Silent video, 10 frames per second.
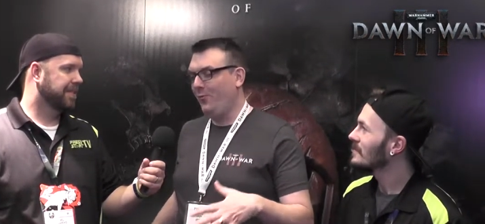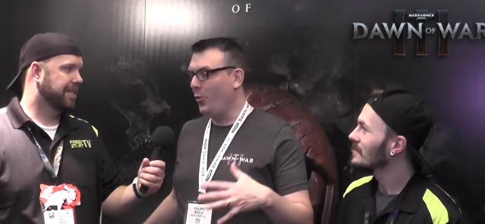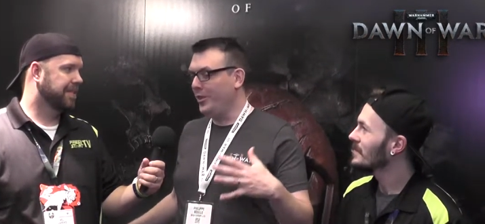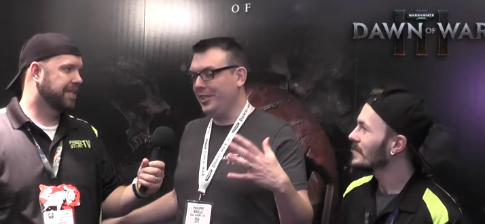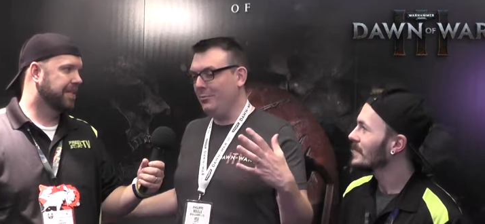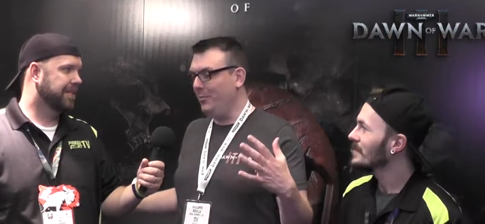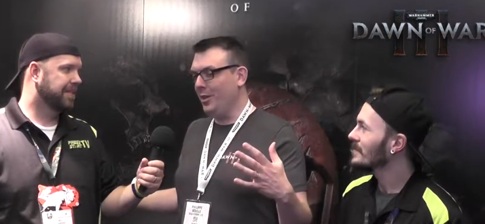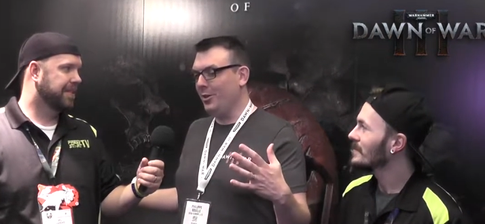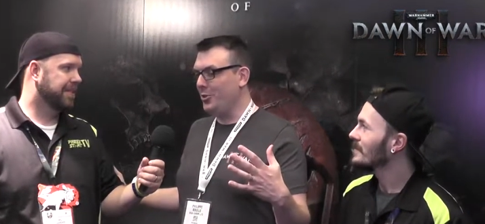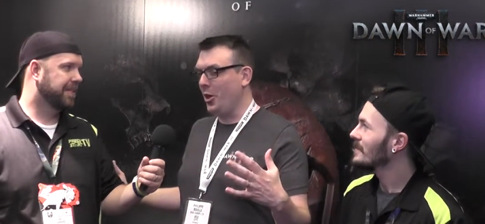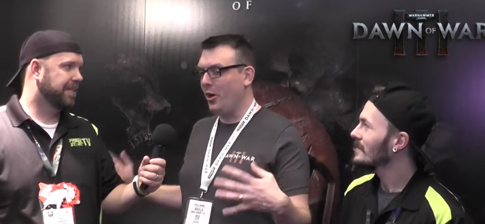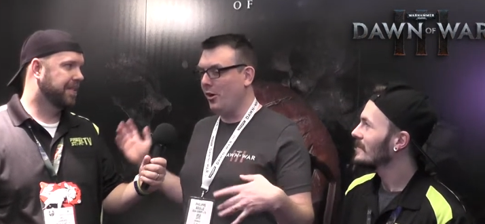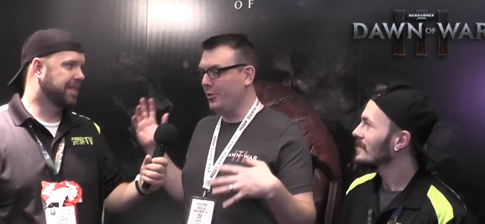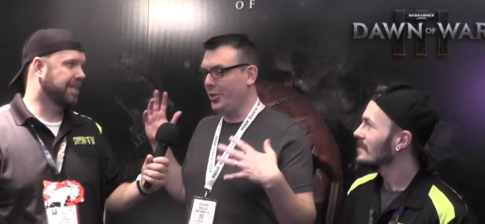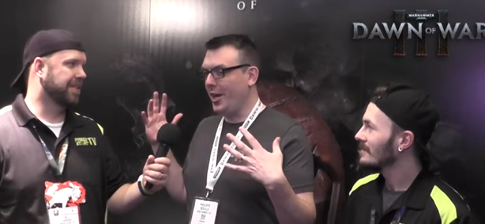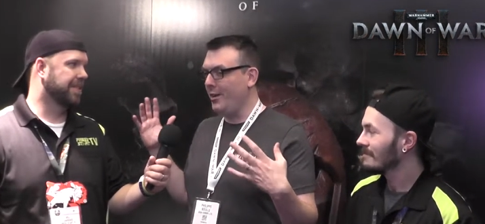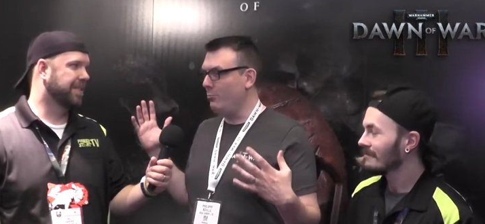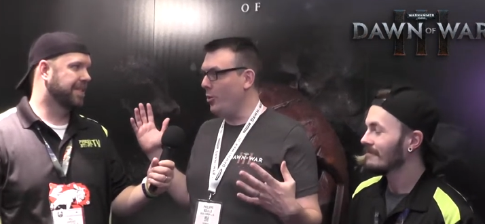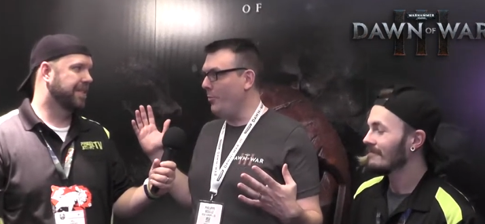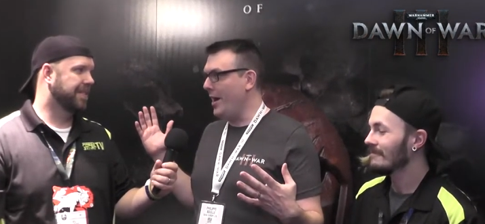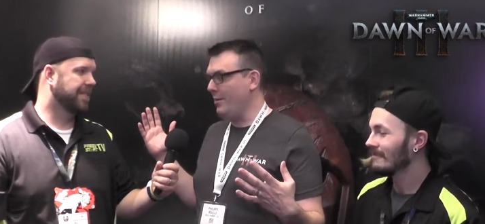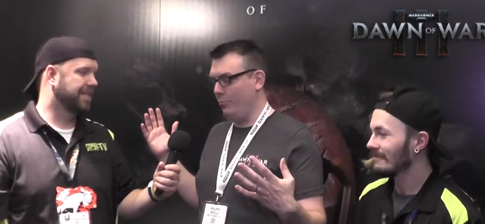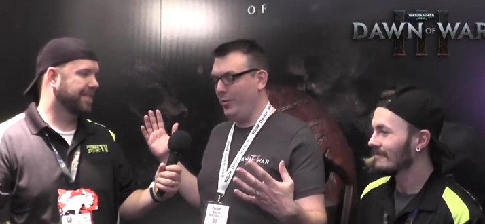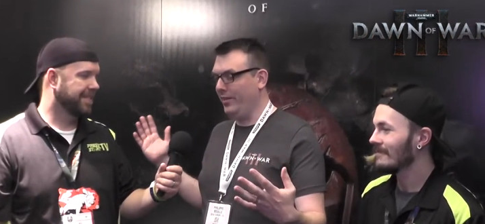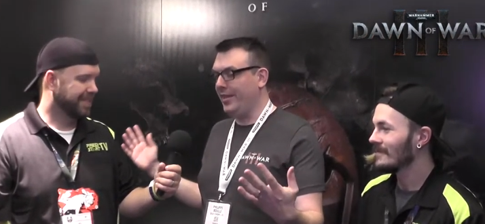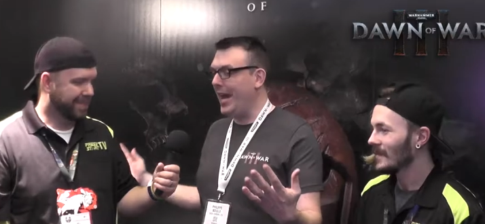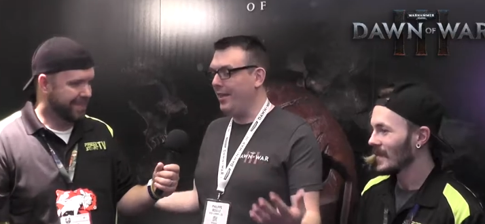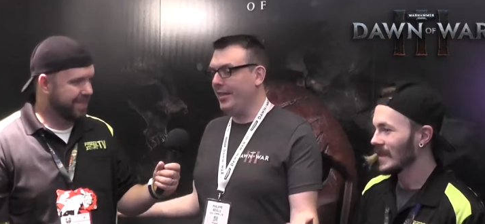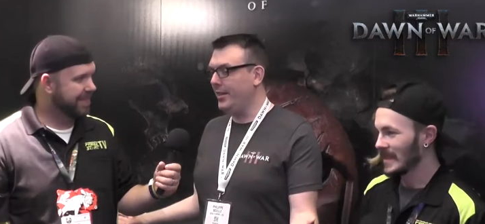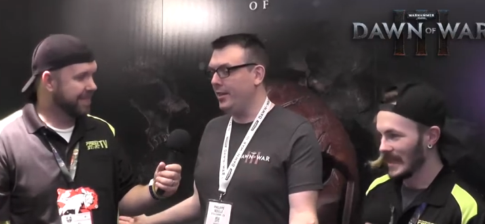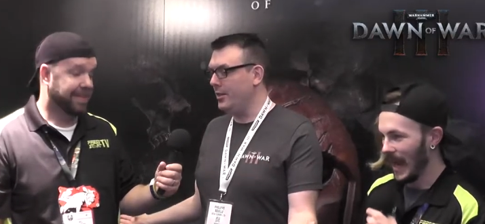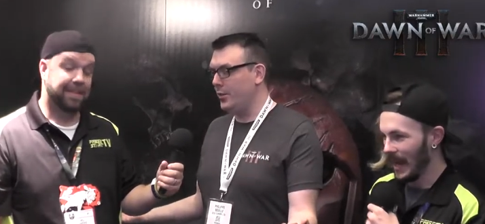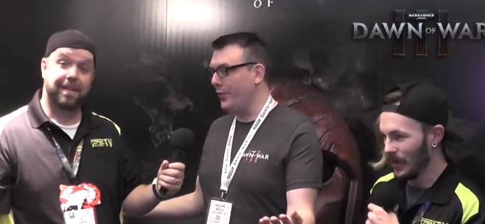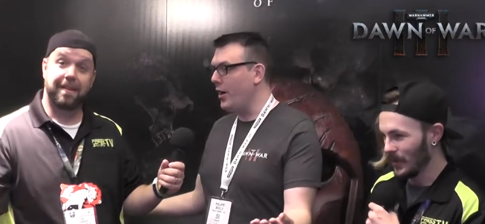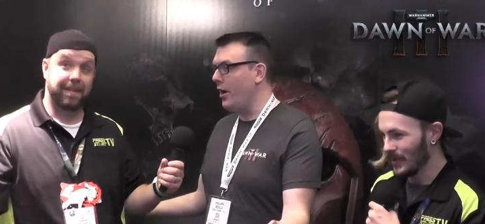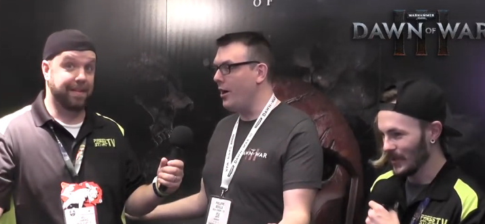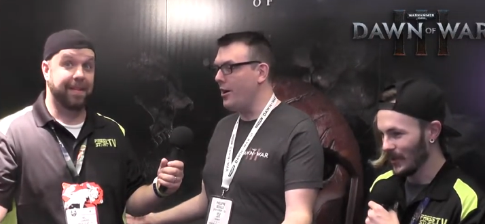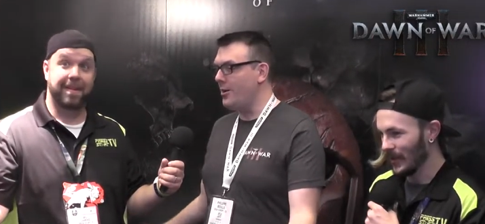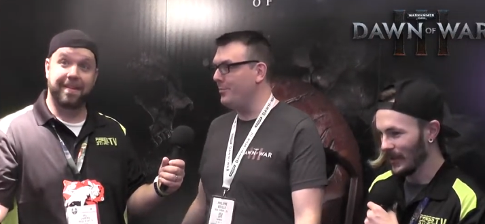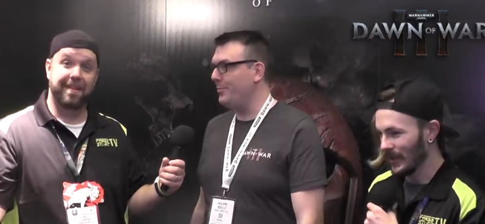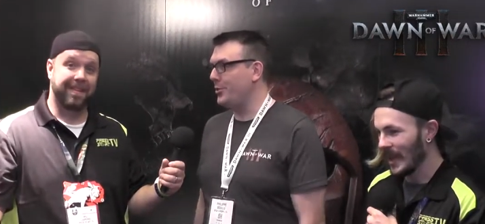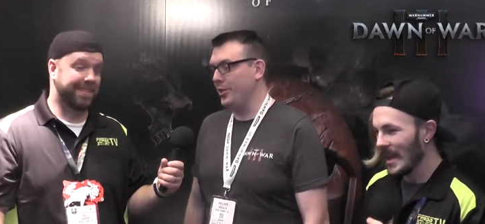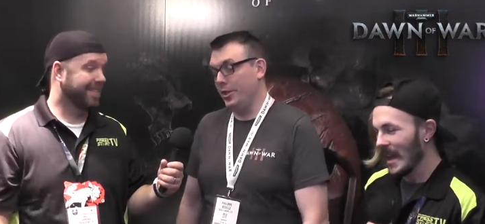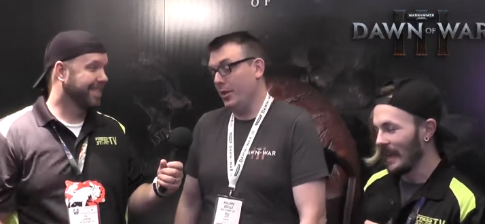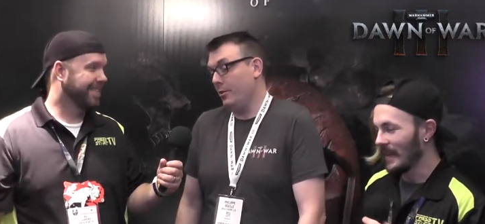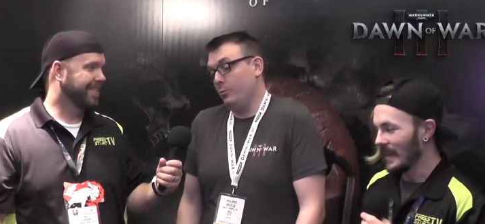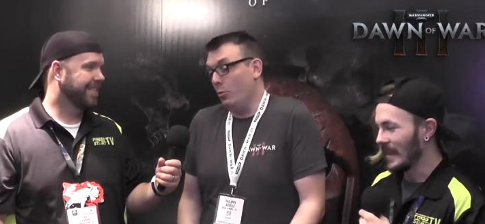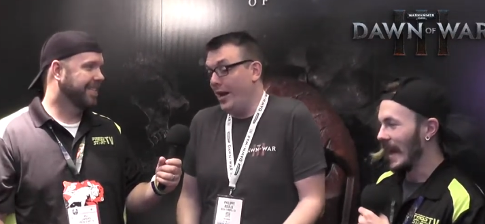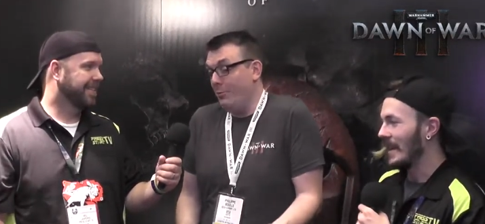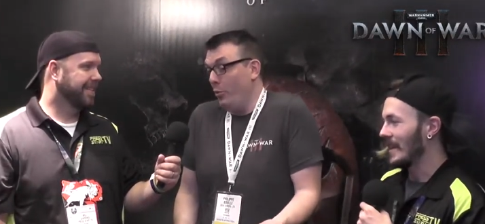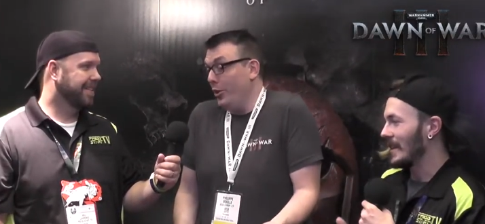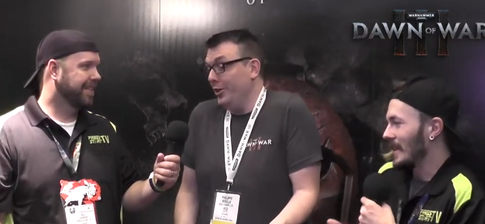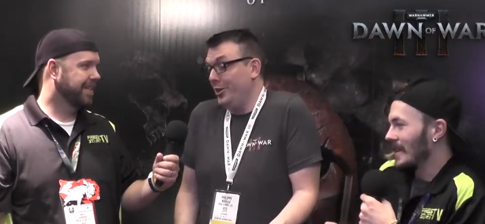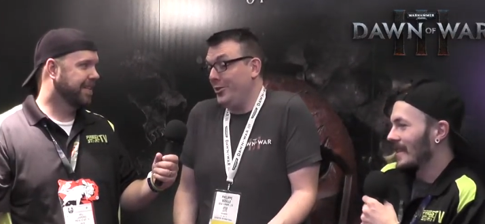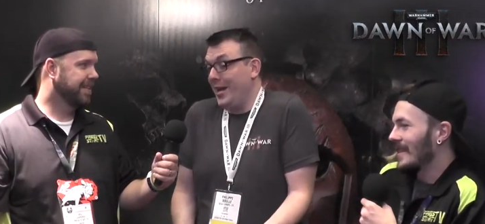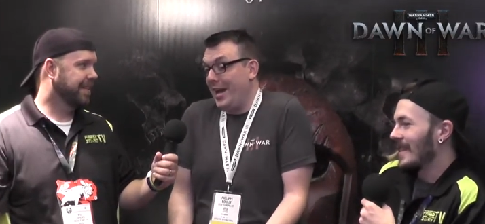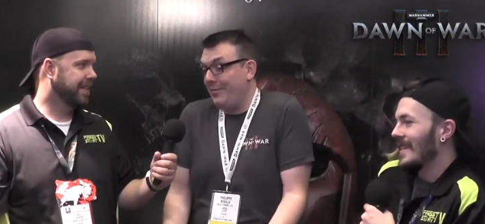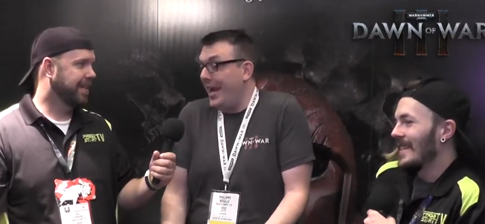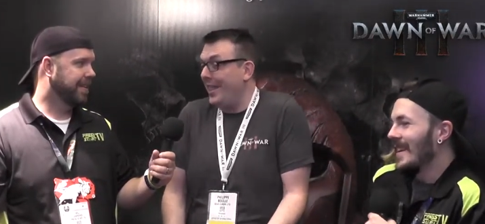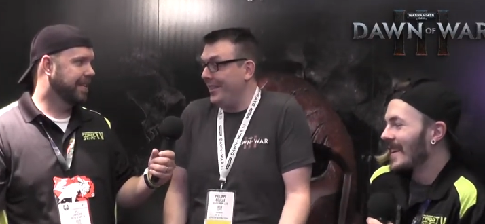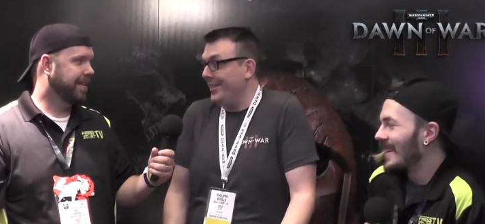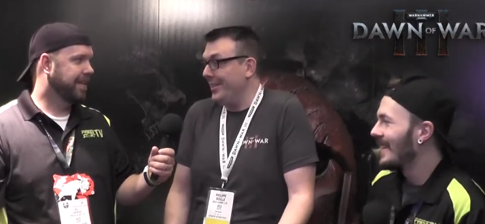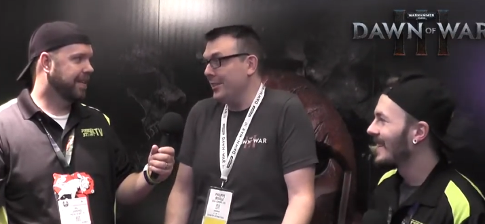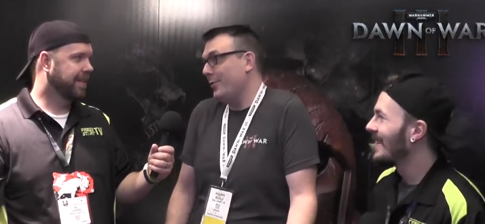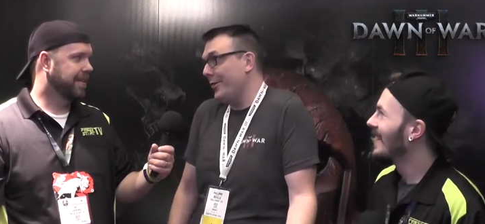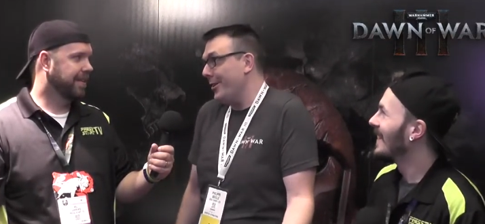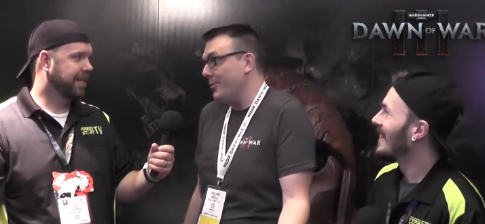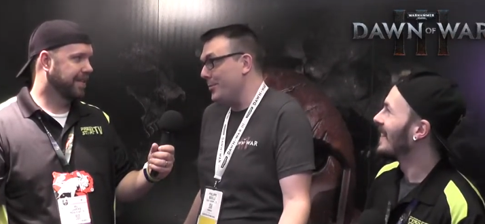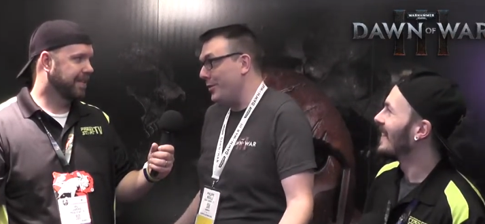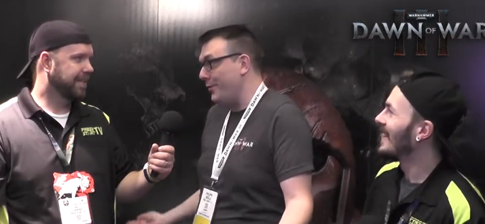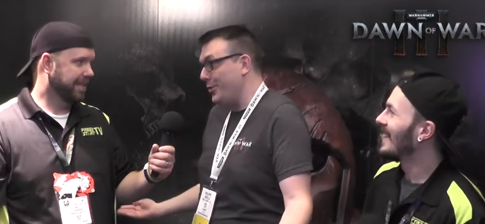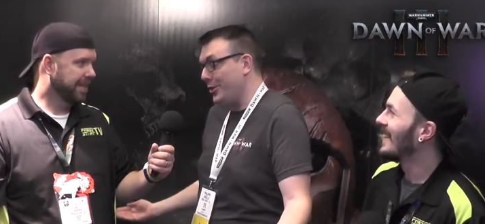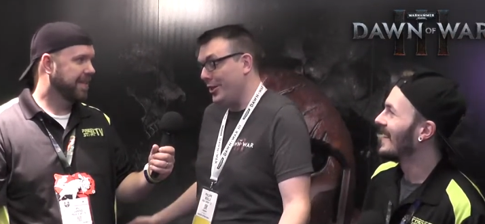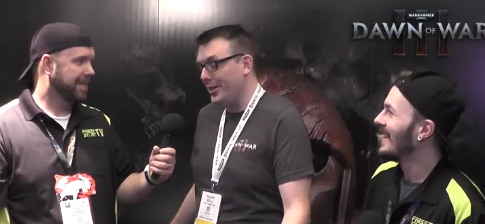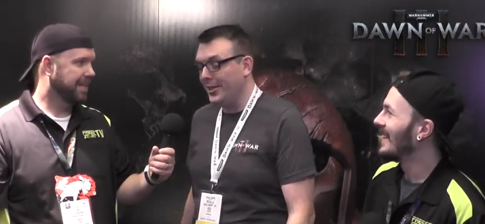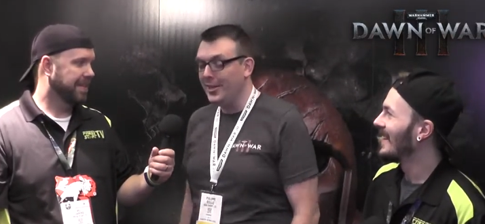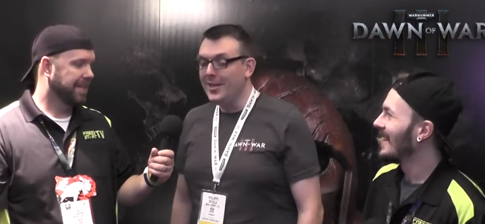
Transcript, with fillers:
Speaker 1: 14 meter tall giant robot with Gatling guns Towers for arms. everything. You know, and the Gatling why wouldn't gun. you have Gatling guns for arms if you could?